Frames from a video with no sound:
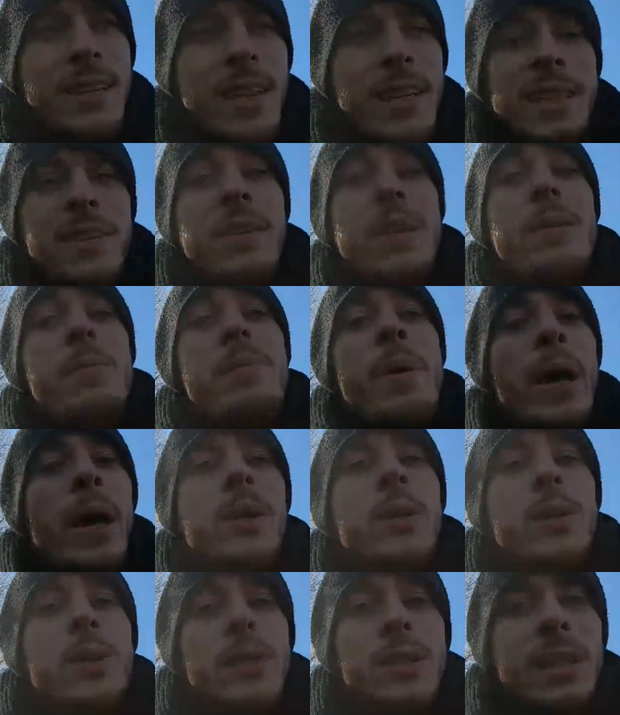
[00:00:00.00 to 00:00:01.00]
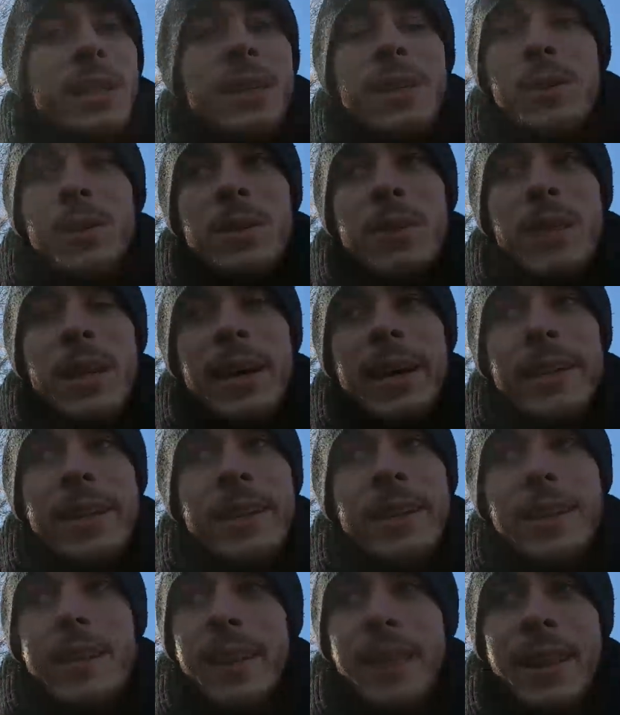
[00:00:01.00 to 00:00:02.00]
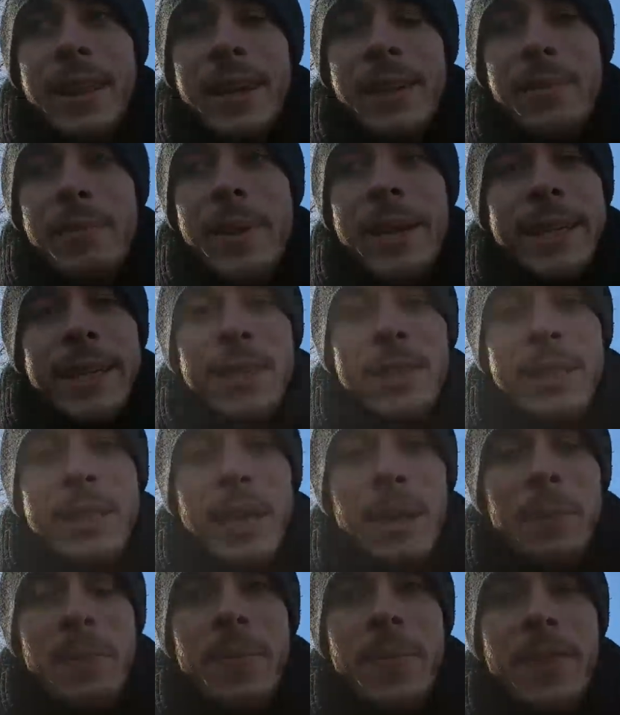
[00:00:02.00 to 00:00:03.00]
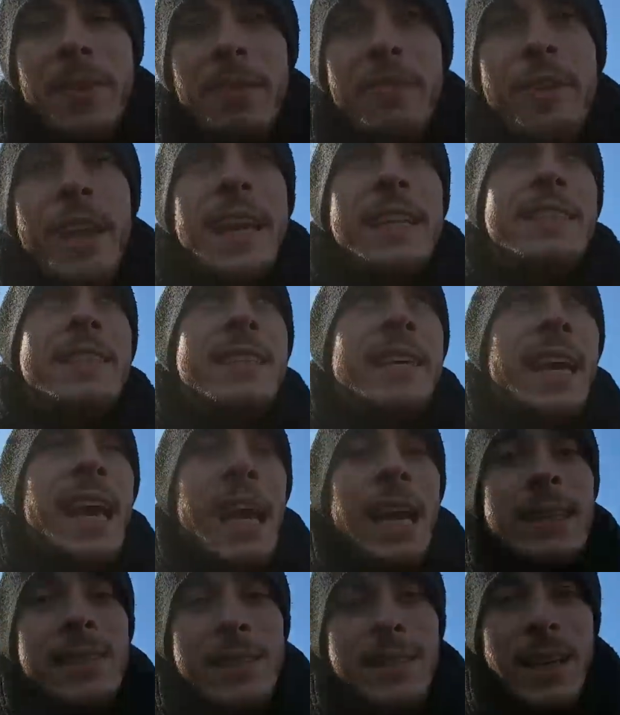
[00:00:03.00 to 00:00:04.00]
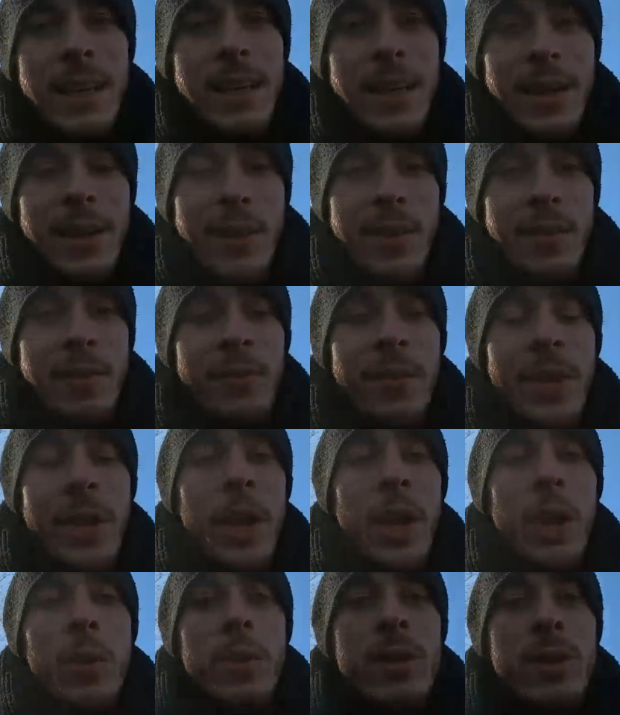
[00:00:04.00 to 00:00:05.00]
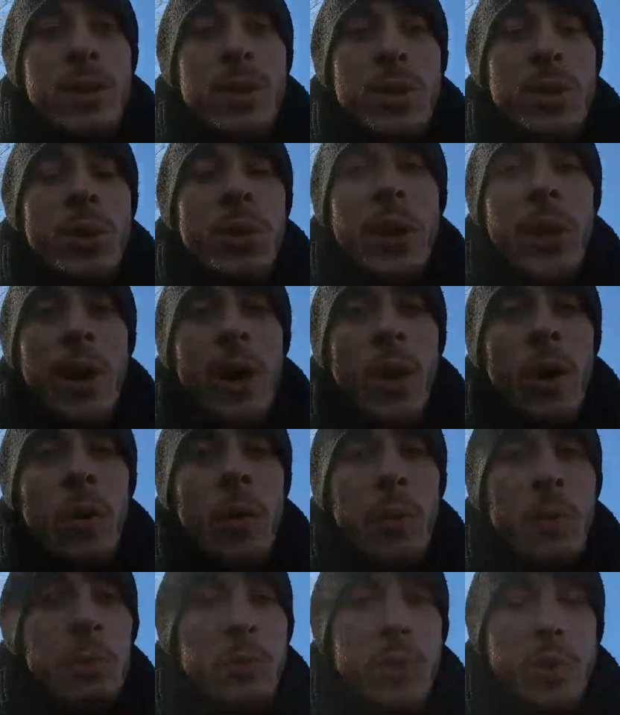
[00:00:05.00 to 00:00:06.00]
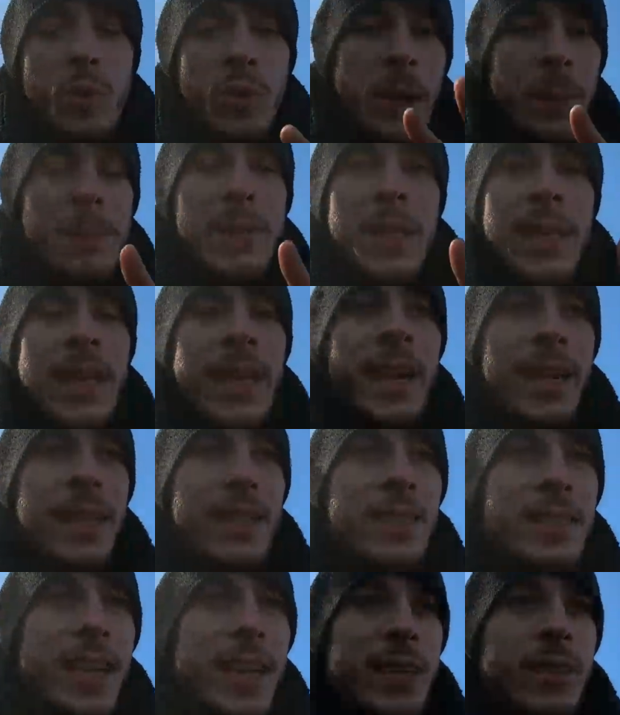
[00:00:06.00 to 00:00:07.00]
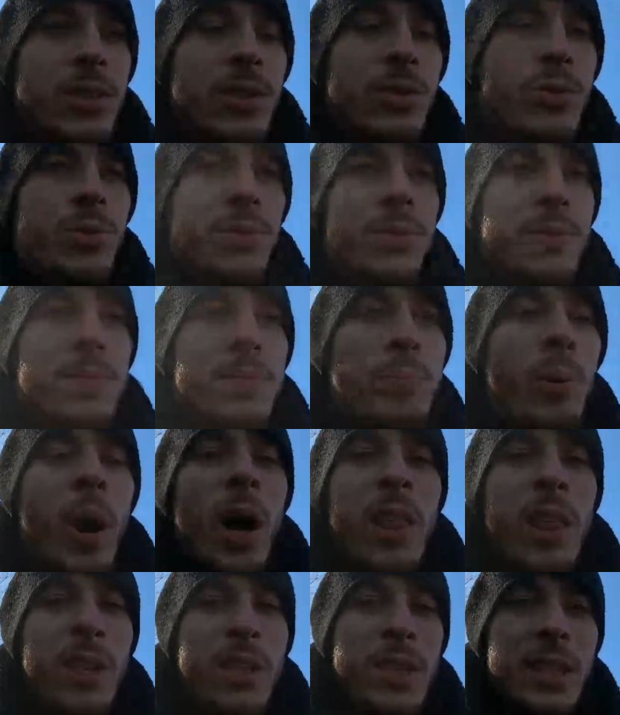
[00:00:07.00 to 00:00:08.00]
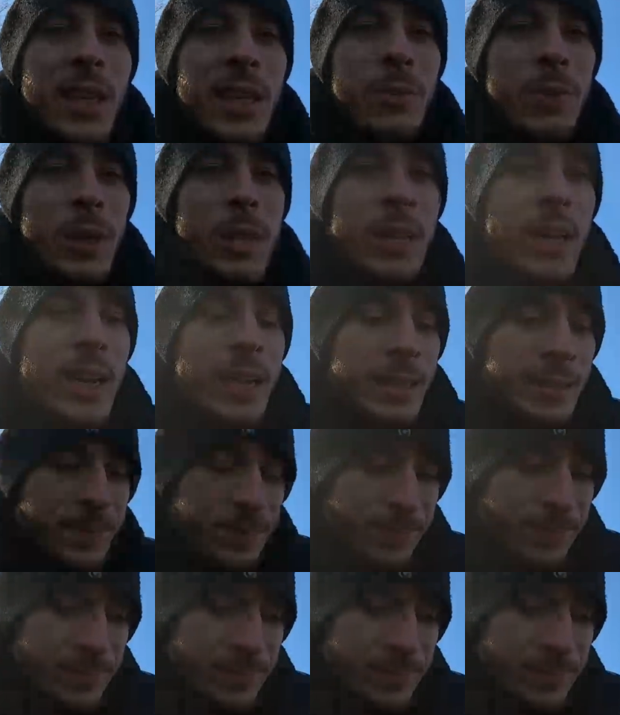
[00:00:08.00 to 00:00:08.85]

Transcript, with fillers: that's even better, you know, than than making some fancy ass video in the studio, scripted and, and polished and whatnot.